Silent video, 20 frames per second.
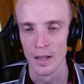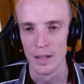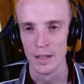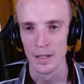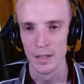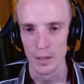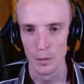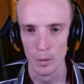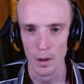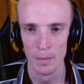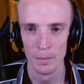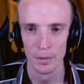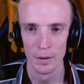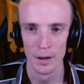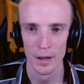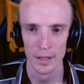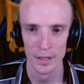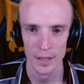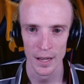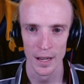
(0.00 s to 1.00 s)
So the 1
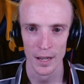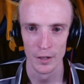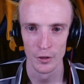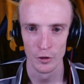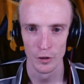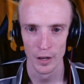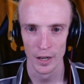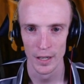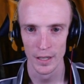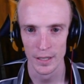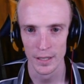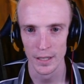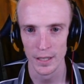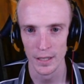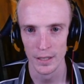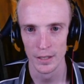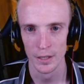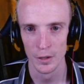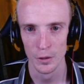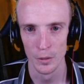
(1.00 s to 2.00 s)
prize card trades
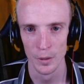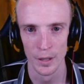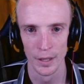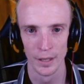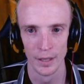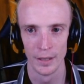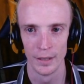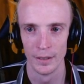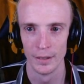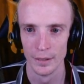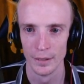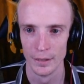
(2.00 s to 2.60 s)
is annoying.